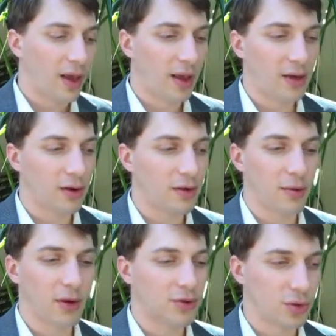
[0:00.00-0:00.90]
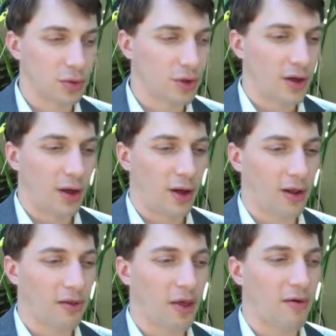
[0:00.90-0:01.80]
And I was told
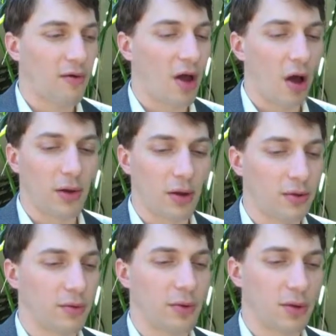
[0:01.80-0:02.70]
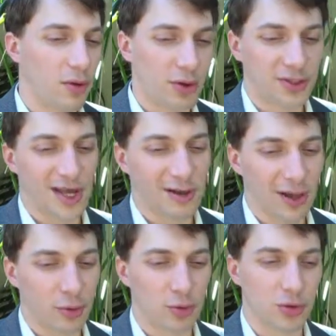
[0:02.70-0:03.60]
the exact
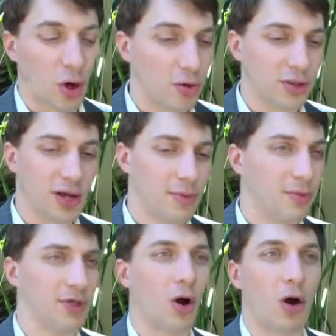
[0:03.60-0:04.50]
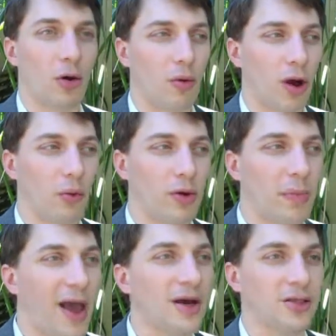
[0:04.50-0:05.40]
language was all the time. They would say, we
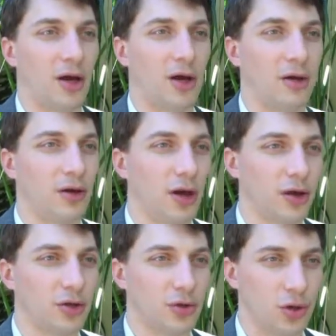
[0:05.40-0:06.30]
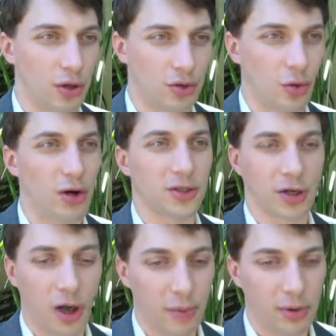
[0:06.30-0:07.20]
pass on drugs and
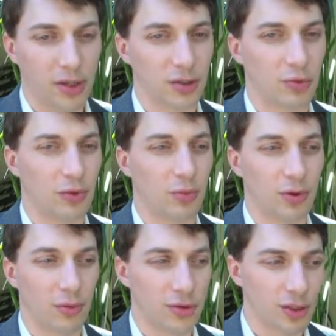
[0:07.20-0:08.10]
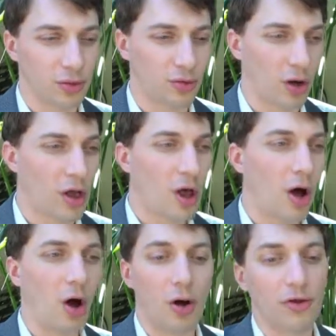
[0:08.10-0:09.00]
companies with a single drug
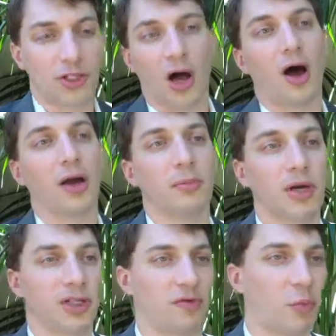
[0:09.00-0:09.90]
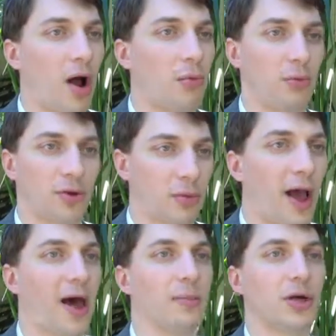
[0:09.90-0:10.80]
all the time because of a problem with their
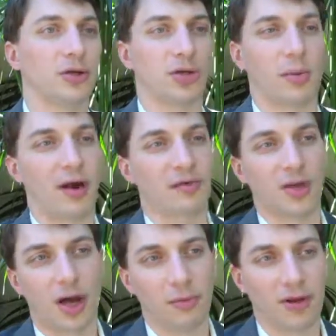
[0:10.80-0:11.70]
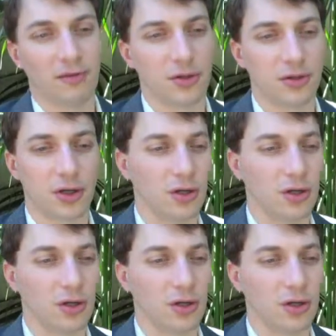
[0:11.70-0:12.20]
patent, because the amount of time left is